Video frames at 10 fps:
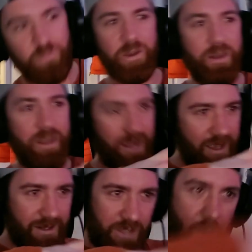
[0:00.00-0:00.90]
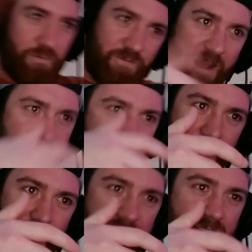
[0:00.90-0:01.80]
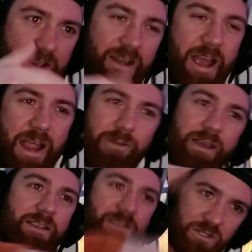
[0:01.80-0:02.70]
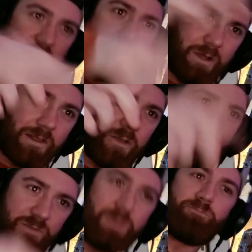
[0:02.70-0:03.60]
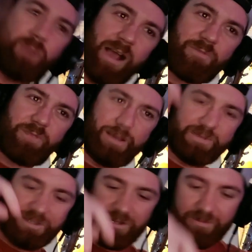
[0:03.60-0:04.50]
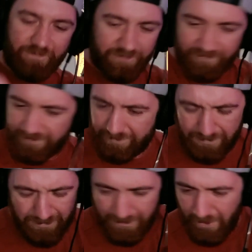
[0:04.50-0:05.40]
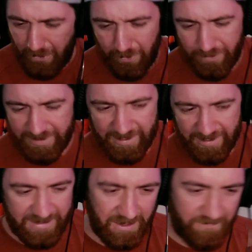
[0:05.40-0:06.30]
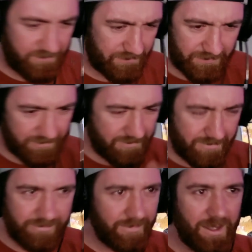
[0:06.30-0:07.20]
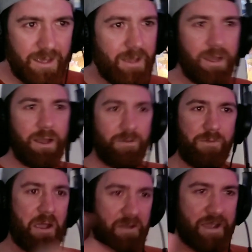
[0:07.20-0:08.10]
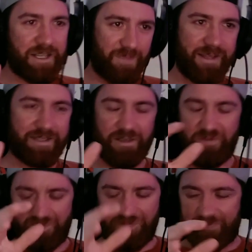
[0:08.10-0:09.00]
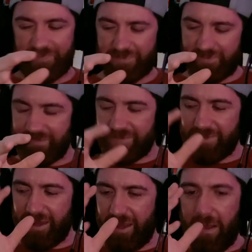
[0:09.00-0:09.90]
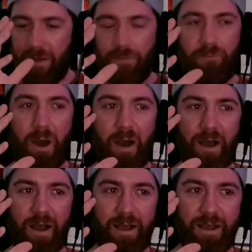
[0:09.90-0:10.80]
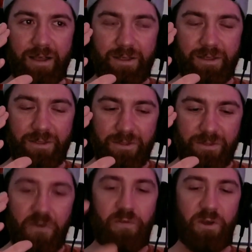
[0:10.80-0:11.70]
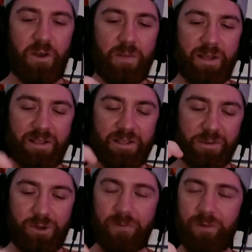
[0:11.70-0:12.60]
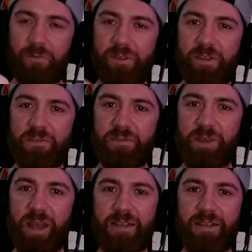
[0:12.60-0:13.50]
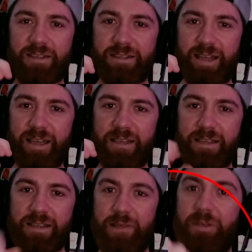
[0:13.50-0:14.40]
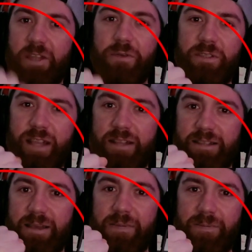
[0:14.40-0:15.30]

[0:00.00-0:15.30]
and going faster in certain areas, and doing loops and backflips and all this kind of stuff. Very expensive, but the fundamental problem with these reactors is that there is no center.